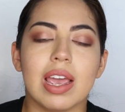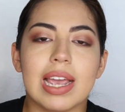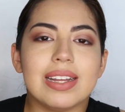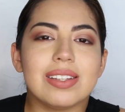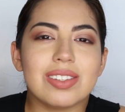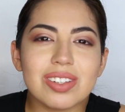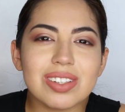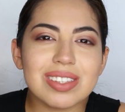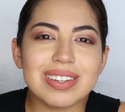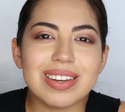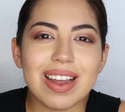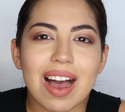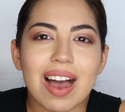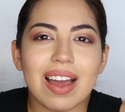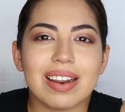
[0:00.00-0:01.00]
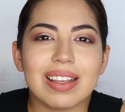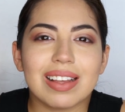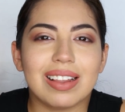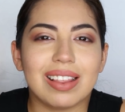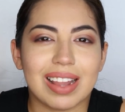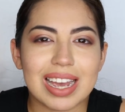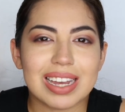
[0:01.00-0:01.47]
It's just not
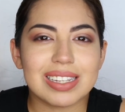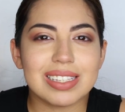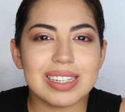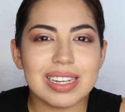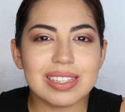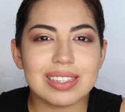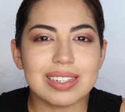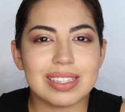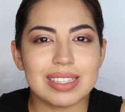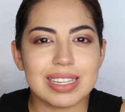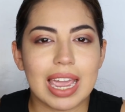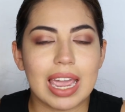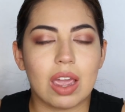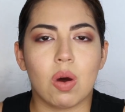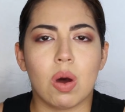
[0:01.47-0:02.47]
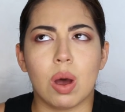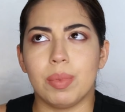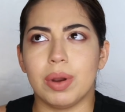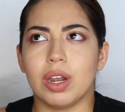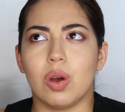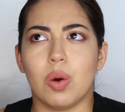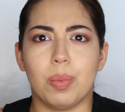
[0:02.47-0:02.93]
classy to say, oh, I'm
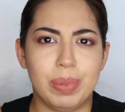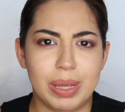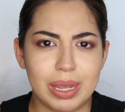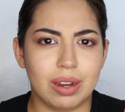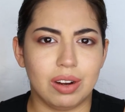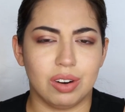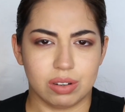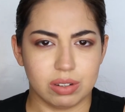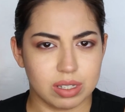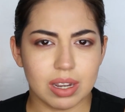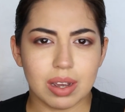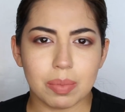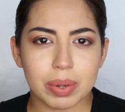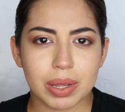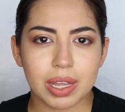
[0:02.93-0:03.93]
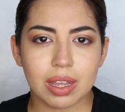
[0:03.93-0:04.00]
gonna go beat girls up.